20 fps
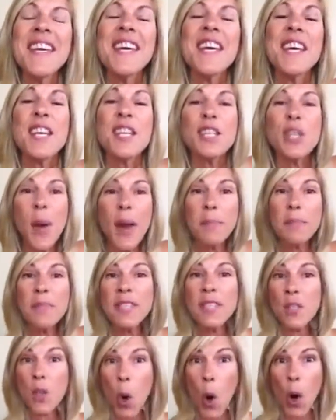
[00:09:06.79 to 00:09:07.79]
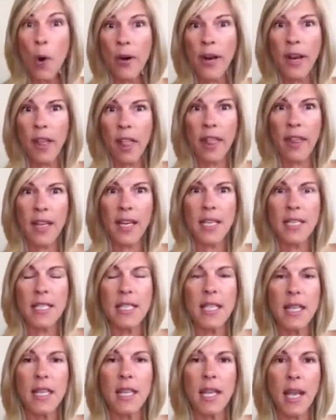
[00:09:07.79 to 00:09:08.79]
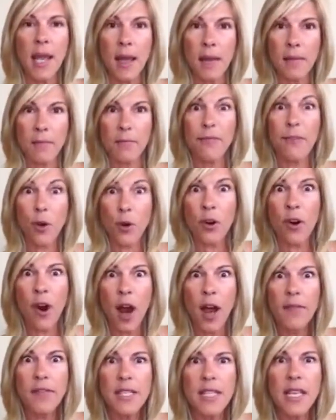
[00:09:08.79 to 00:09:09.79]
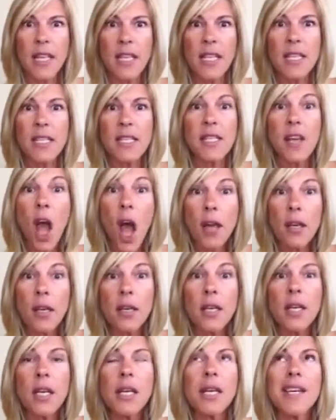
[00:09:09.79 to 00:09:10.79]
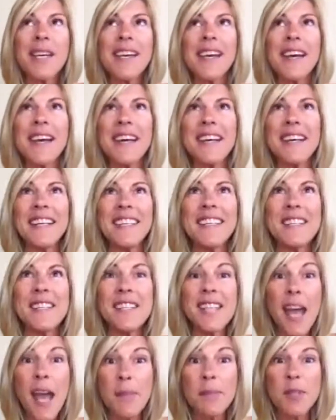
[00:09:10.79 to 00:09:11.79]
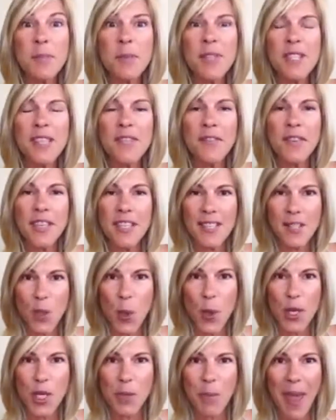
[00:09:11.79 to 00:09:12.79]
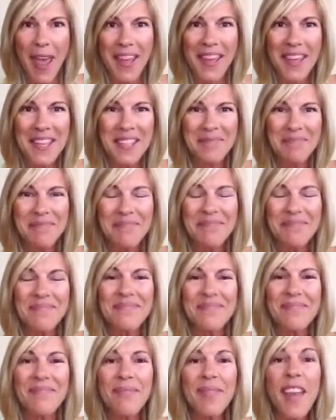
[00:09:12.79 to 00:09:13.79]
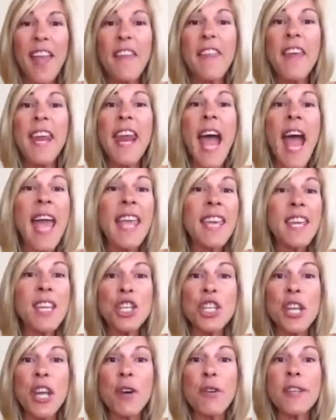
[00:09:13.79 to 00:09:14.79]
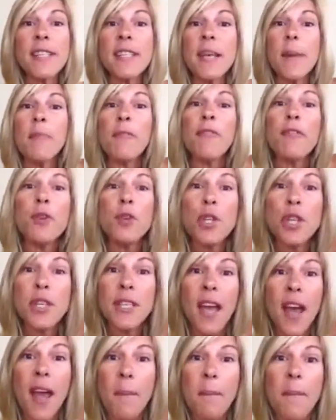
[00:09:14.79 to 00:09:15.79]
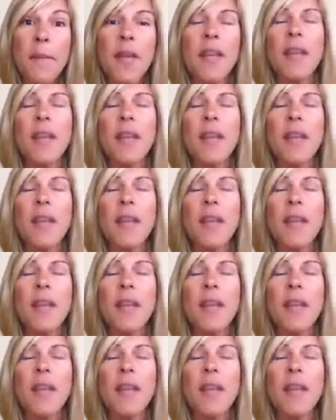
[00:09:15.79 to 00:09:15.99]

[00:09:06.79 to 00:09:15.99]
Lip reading: So I'm storing things in photographs in this non-time-specific storage bank that I can share at some future time.